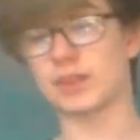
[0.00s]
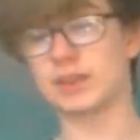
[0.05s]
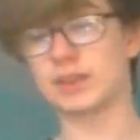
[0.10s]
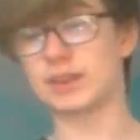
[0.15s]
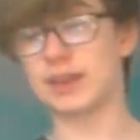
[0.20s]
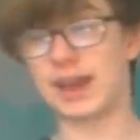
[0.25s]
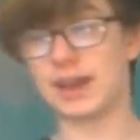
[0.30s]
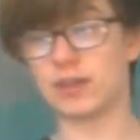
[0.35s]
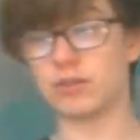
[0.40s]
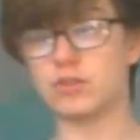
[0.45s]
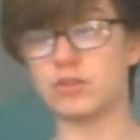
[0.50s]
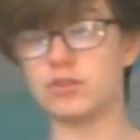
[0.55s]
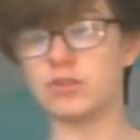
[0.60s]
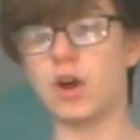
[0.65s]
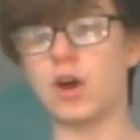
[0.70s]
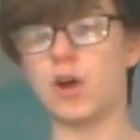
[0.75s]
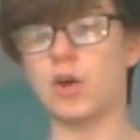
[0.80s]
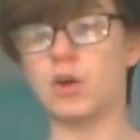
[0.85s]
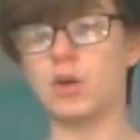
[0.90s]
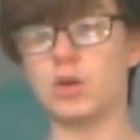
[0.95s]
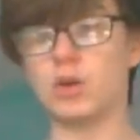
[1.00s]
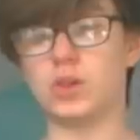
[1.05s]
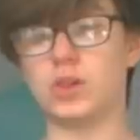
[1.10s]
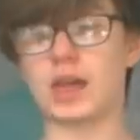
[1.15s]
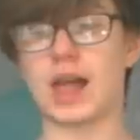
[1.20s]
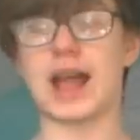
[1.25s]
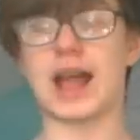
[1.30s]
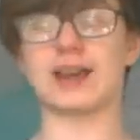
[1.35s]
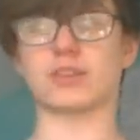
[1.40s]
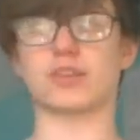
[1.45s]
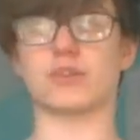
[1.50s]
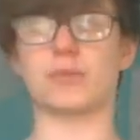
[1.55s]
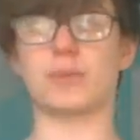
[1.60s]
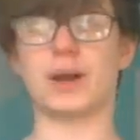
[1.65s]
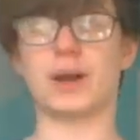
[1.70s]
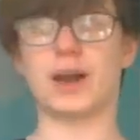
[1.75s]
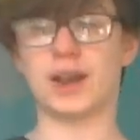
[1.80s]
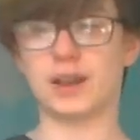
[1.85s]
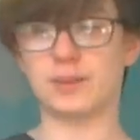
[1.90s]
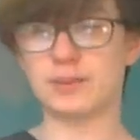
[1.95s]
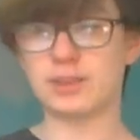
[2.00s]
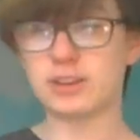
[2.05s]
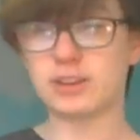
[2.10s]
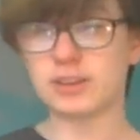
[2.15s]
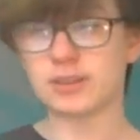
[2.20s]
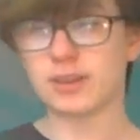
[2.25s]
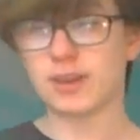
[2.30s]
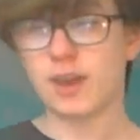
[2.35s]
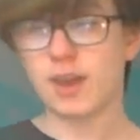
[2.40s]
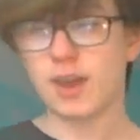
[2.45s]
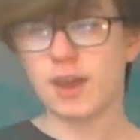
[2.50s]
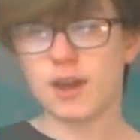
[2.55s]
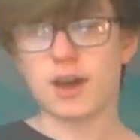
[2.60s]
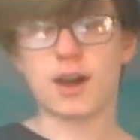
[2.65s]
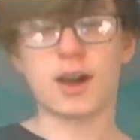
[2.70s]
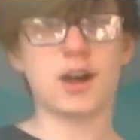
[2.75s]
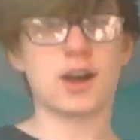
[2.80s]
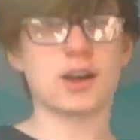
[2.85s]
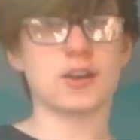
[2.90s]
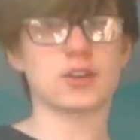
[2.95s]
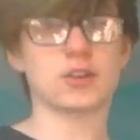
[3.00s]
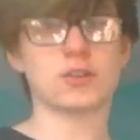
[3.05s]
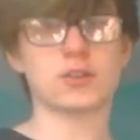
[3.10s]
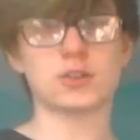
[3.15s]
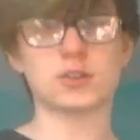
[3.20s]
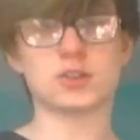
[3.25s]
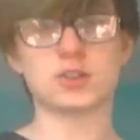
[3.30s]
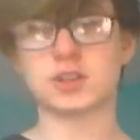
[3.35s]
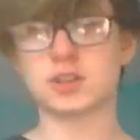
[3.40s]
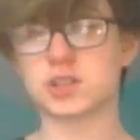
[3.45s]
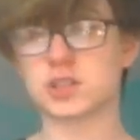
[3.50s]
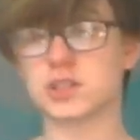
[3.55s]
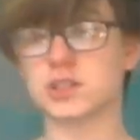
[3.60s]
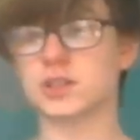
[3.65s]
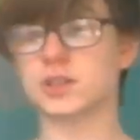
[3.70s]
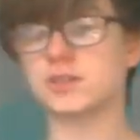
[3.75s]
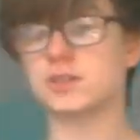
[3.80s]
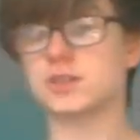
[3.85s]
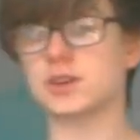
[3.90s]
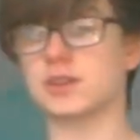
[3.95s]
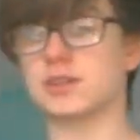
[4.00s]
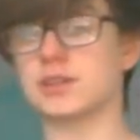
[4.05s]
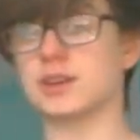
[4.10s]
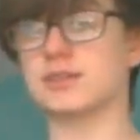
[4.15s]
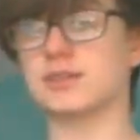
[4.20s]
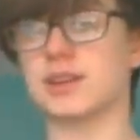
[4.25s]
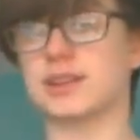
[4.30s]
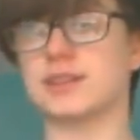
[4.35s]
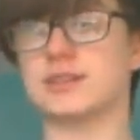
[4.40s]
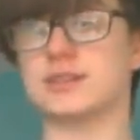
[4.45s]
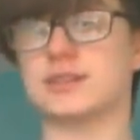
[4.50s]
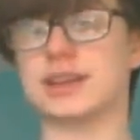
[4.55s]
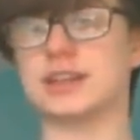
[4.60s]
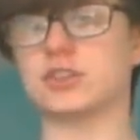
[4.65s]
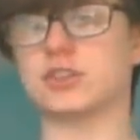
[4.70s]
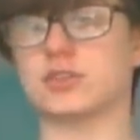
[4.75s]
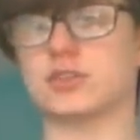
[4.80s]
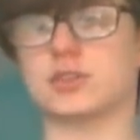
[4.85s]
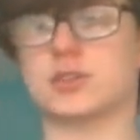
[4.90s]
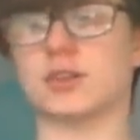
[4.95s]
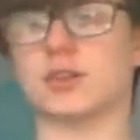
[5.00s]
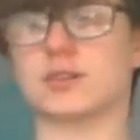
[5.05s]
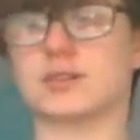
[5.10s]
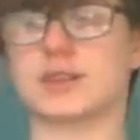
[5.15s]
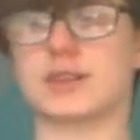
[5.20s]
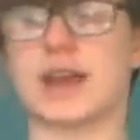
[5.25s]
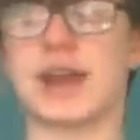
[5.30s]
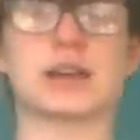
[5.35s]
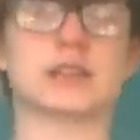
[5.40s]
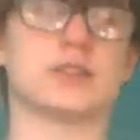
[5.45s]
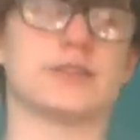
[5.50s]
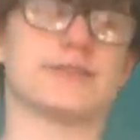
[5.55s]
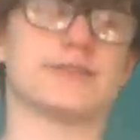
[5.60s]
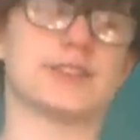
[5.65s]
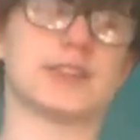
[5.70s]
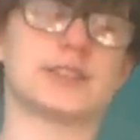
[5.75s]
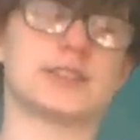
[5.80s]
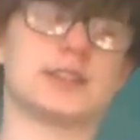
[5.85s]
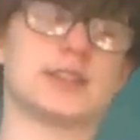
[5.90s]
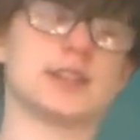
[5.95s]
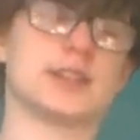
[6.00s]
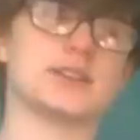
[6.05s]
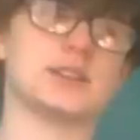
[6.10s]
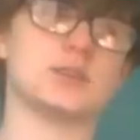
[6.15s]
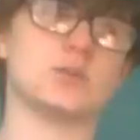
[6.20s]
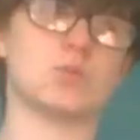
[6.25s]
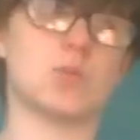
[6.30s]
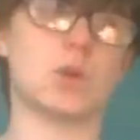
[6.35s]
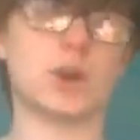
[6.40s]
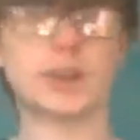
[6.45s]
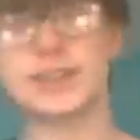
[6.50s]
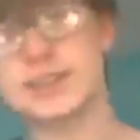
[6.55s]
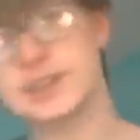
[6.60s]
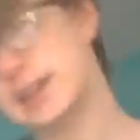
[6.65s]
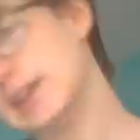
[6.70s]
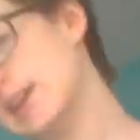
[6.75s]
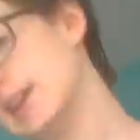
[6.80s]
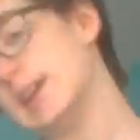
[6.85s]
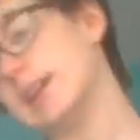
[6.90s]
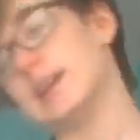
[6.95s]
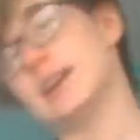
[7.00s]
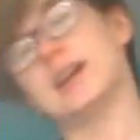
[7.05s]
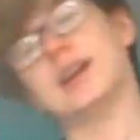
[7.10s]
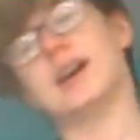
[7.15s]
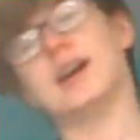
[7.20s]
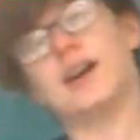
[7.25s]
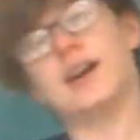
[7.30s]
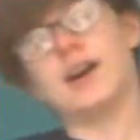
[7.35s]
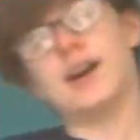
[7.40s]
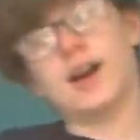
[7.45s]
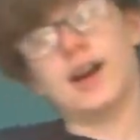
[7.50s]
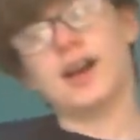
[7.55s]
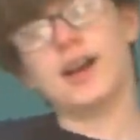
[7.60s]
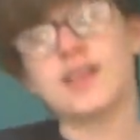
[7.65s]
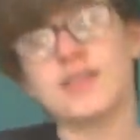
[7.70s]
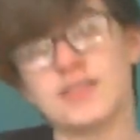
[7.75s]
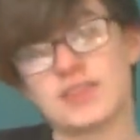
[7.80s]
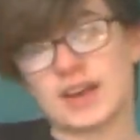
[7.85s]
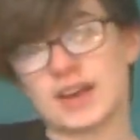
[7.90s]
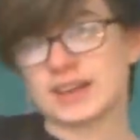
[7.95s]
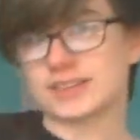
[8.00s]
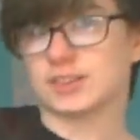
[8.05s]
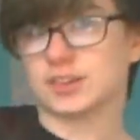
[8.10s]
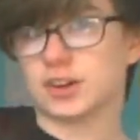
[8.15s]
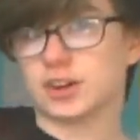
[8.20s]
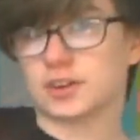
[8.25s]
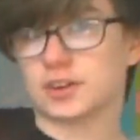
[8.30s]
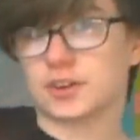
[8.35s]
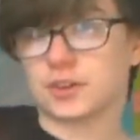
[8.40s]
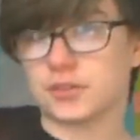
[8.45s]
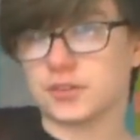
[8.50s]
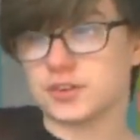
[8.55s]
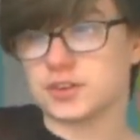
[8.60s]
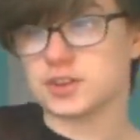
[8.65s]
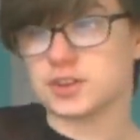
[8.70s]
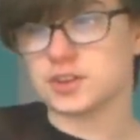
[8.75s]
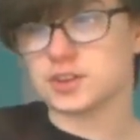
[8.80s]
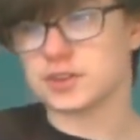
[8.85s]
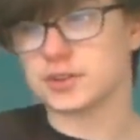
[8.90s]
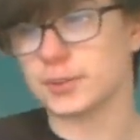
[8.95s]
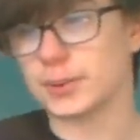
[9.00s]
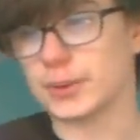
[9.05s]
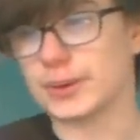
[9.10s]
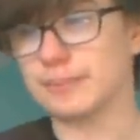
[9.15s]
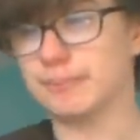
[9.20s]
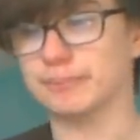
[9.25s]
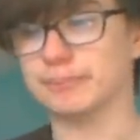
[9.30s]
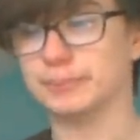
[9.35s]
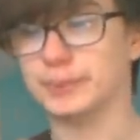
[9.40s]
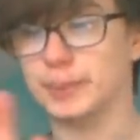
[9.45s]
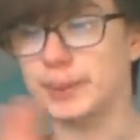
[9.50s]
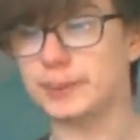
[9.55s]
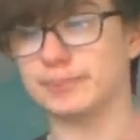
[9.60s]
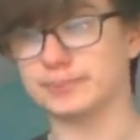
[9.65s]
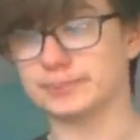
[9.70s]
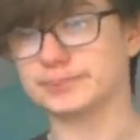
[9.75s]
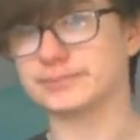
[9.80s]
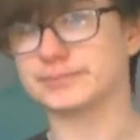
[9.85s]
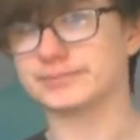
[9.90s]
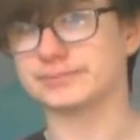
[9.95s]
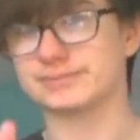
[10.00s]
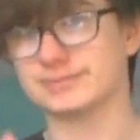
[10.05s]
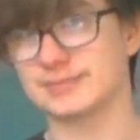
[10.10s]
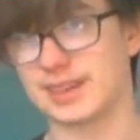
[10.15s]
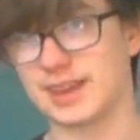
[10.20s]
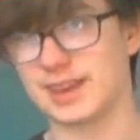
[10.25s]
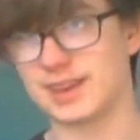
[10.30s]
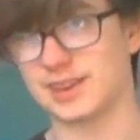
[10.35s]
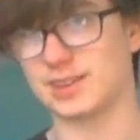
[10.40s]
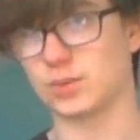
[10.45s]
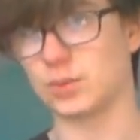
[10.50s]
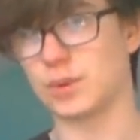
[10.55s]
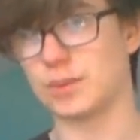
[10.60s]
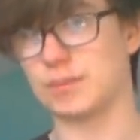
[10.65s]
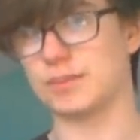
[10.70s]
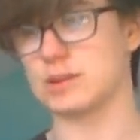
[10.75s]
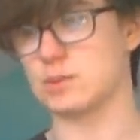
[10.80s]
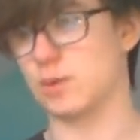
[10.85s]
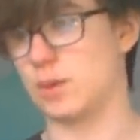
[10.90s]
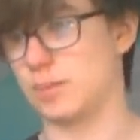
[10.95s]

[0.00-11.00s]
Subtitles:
Now, not all acts of Parliament are constitutional, so things like the Dangerous Dogs Act of 1991, that's not a constitutional one, but it's wibbly